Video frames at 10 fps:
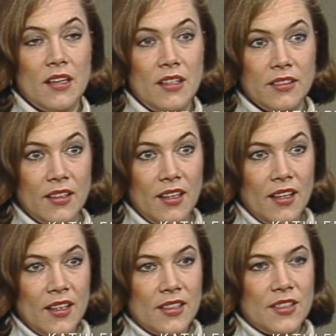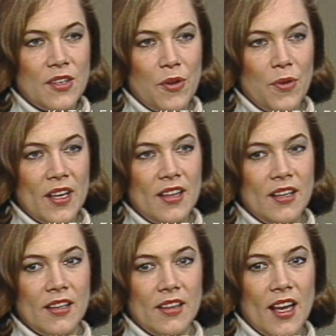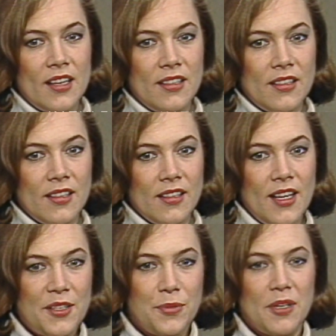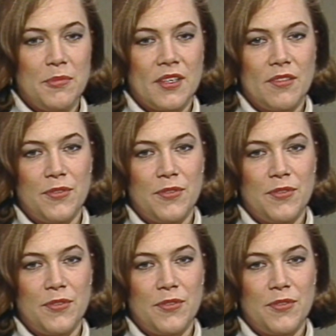done. So I think that that's uh, that's what I'm looking